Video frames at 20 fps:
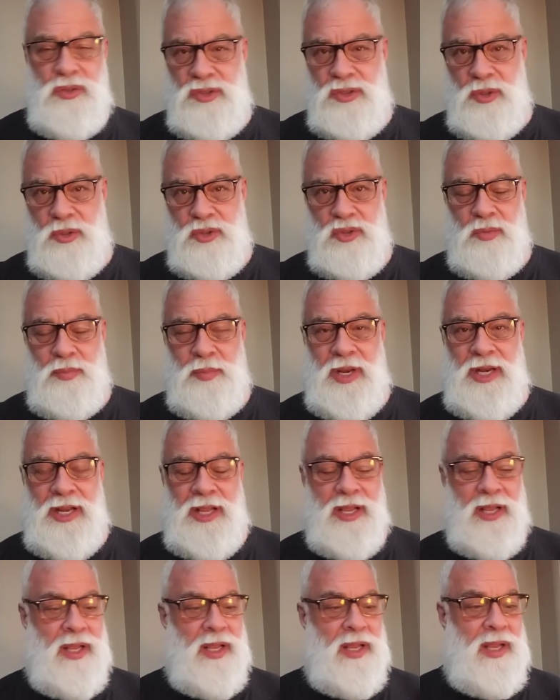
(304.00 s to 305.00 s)
do social
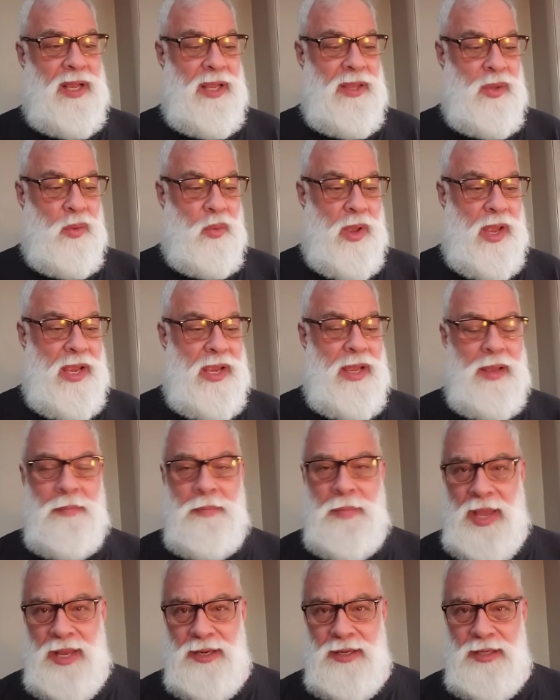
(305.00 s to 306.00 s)
media and the way
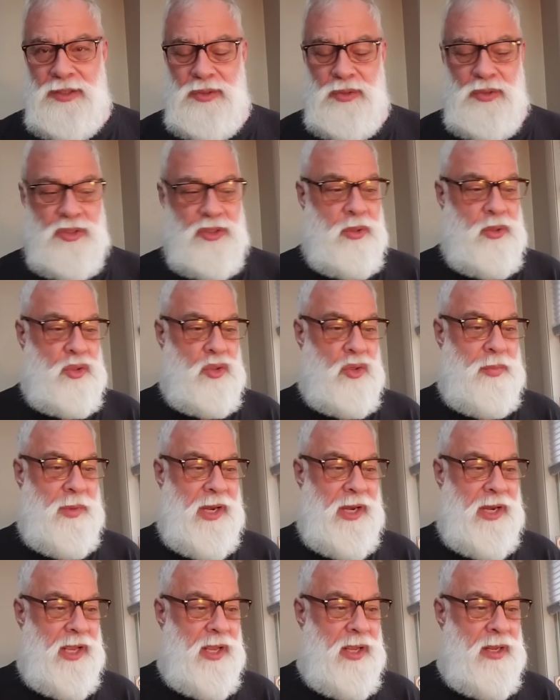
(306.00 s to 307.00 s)
men do social
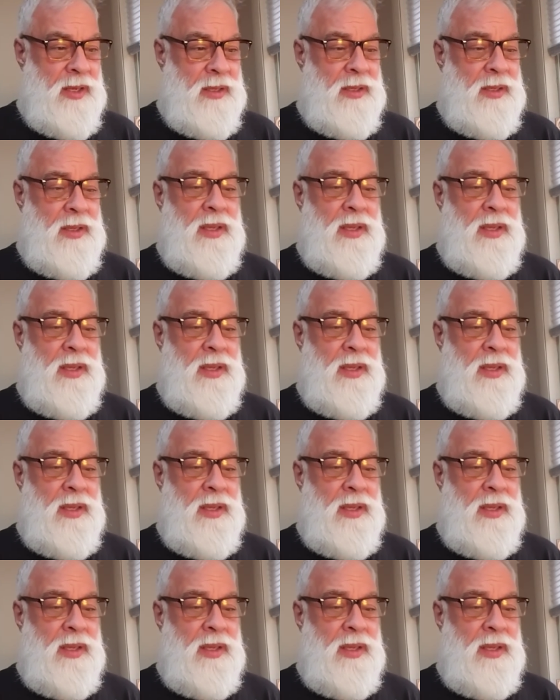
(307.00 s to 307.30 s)
media.